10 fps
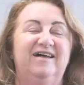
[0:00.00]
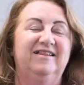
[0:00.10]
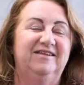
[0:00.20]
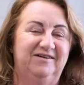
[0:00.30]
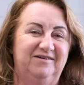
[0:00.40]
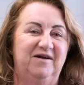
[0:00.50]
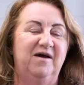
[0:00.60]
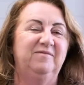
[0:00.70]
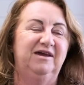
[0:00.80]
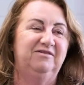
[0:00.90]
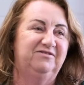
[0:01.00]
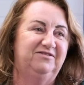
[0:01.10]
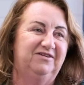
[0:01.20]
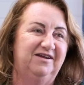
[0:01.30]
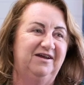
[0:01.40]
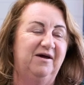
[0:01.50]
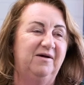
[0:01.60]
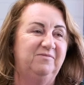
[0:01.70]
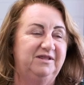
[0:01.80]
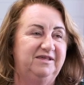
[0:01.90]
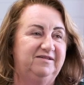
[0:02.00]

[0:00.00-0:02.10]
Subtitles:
Hello, I'm Catherine Turner. I'm one of the